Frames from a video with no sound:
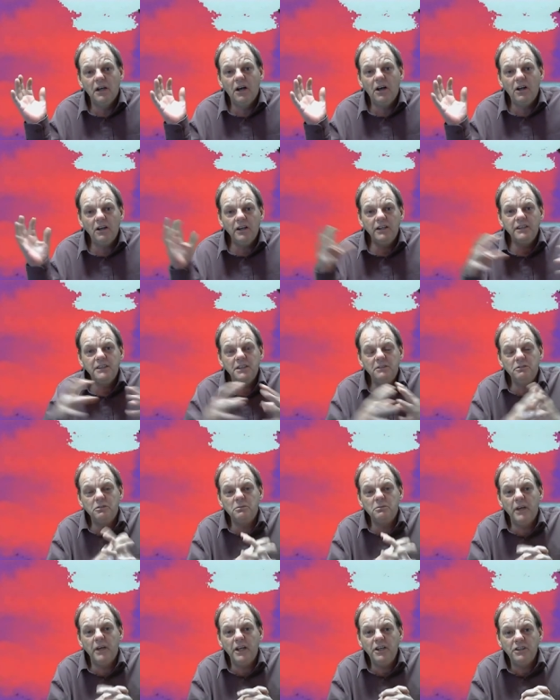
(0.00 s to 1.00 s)
all this
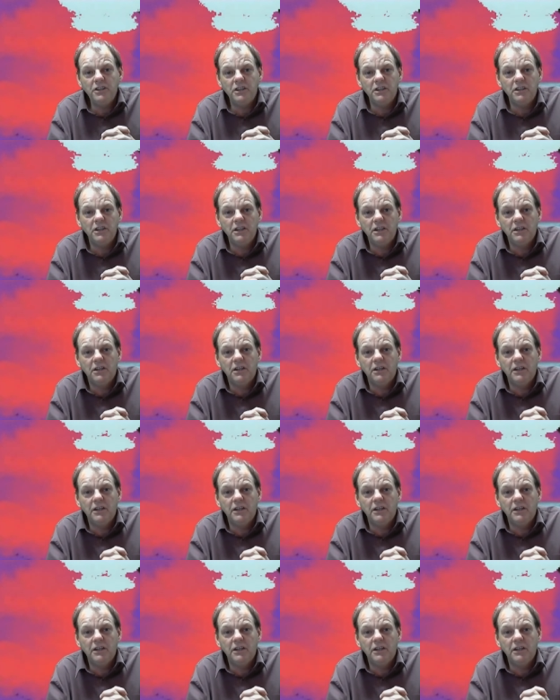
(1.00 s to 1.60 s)
information